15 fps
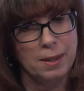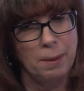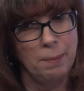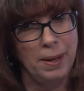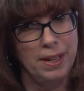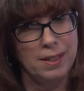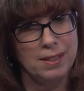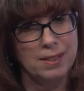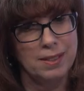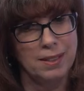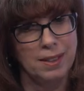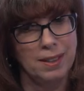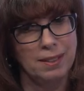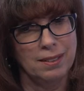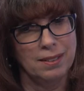
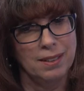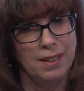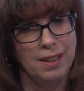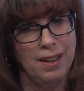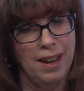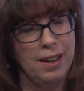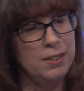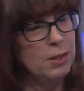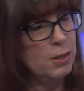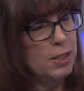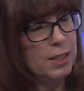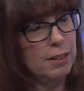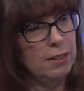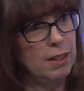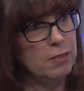amazing. And you
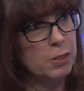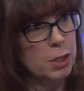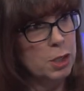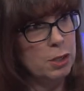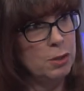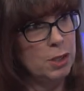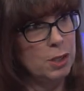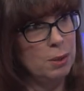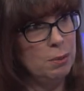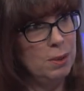still love what you do?